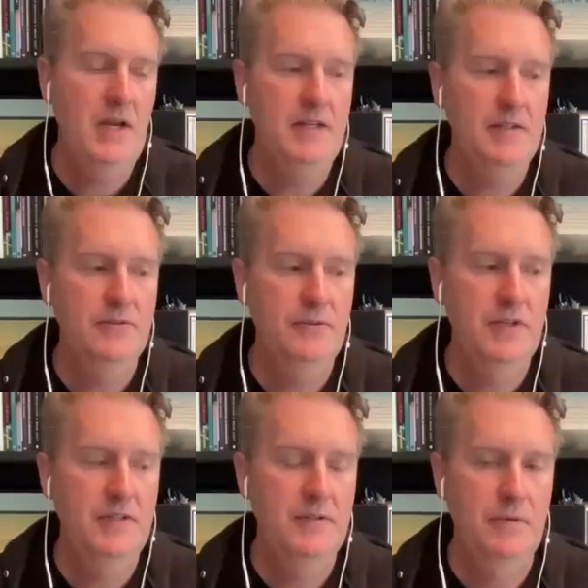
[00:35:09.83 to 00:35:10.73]
I did include
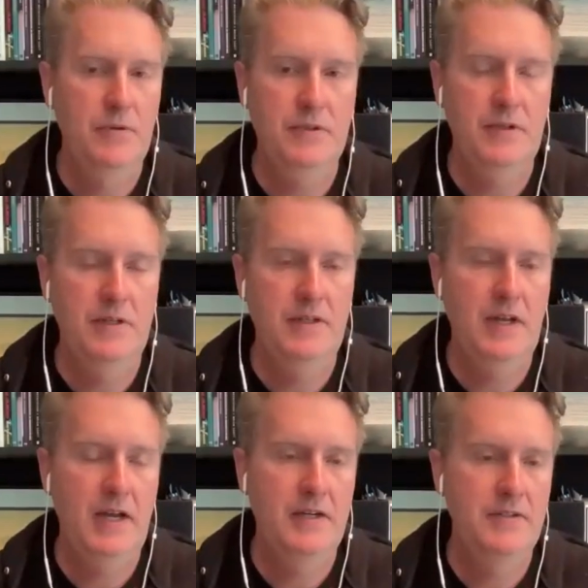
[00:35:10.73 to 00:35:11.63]
it in the protocol at a
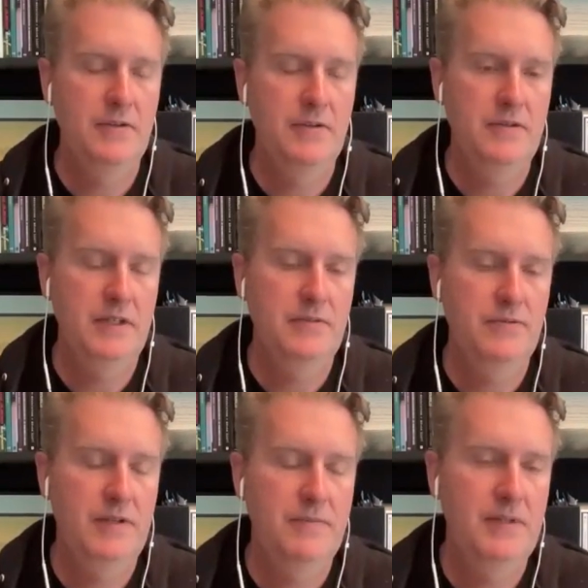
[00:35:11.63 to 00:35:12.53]
higher dose, like
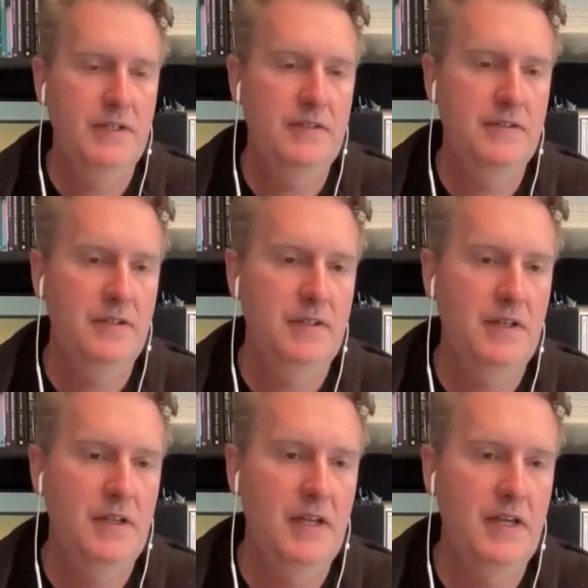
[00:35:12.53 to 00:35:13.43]
20 megs.
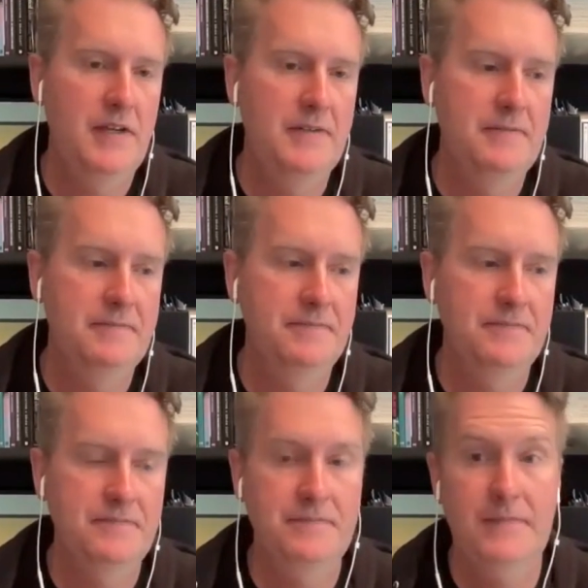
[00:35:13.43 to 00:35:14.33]
And
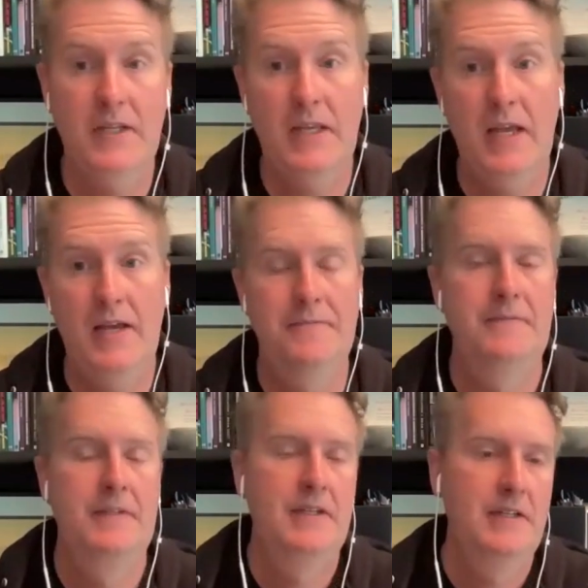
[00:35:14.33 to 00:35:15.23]
again,
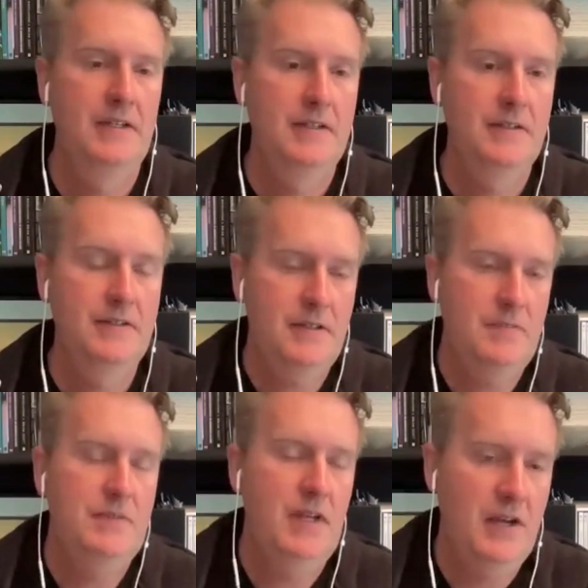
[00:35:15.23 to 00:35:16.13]

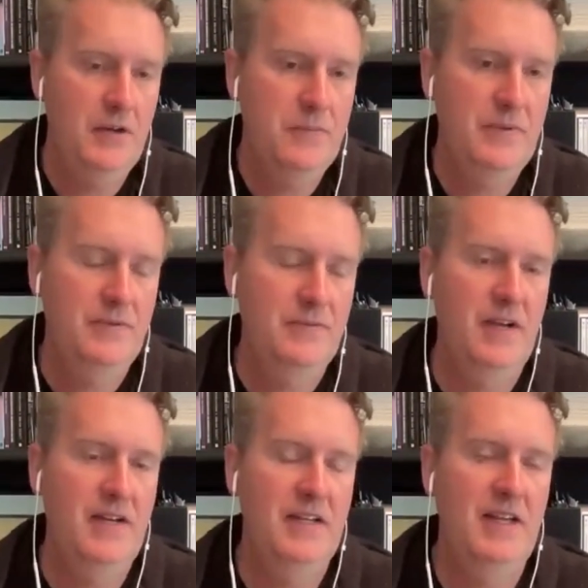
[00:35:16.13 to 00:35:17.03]
seems to help,
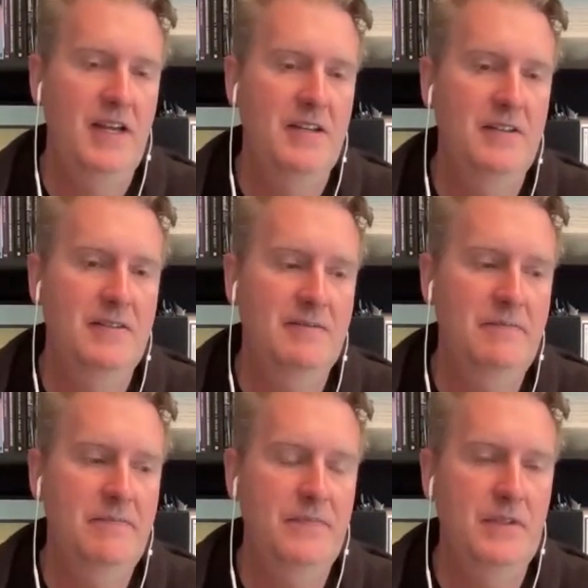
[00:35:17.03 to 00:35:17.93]
right? Again,
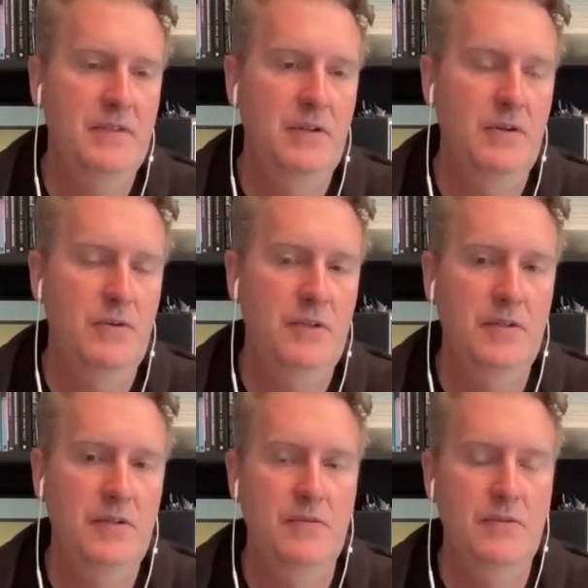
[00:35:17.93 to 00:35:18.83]
there's no
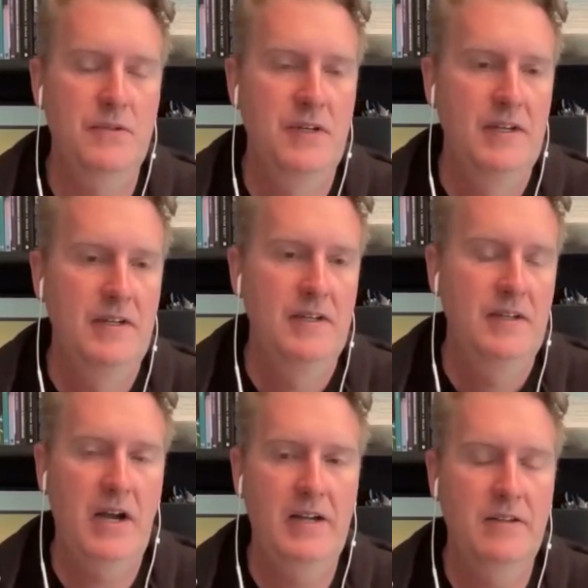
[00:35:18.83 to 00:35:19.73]
huge
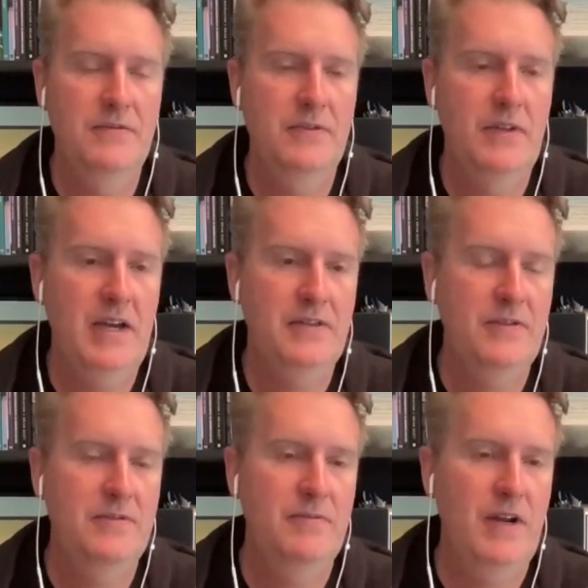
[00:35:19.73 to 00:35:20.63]
high level
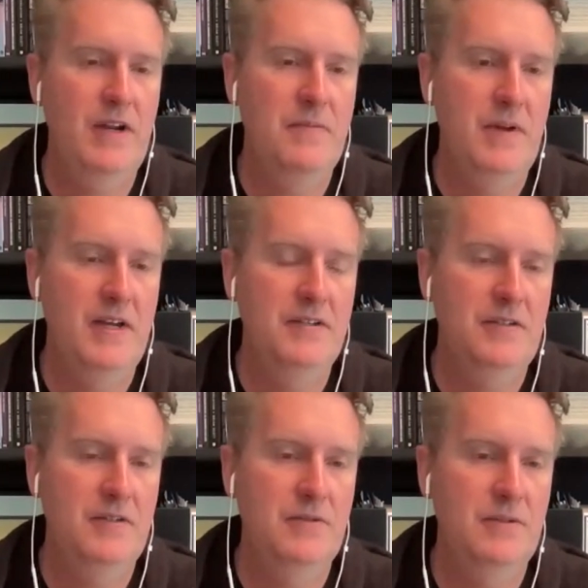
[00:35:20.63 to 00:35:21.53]
athletes randomized
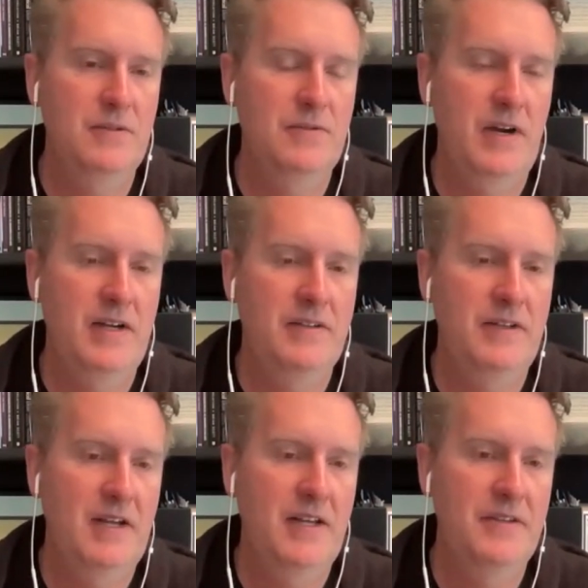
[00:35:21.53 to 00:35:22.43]
controlled
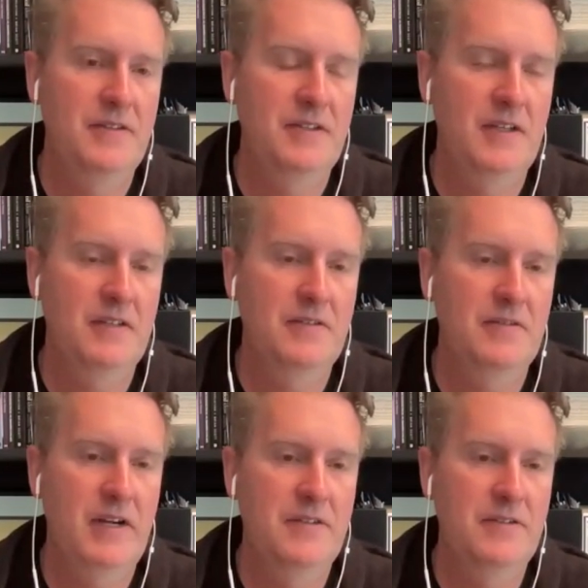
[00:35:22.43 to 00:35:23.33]
trial on these things,
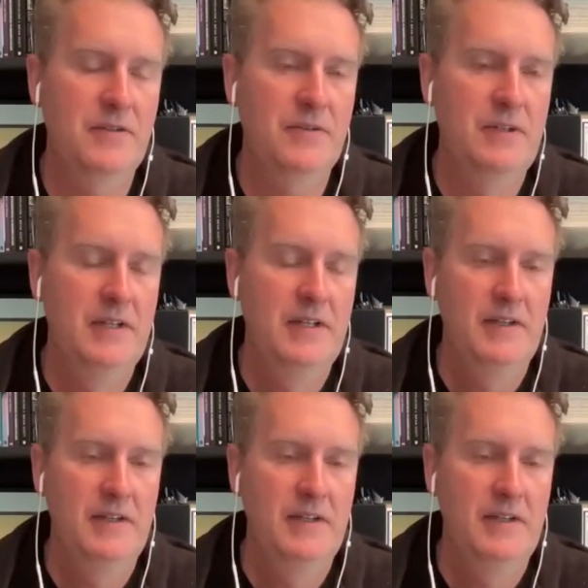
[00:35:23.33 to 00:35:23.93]
right? So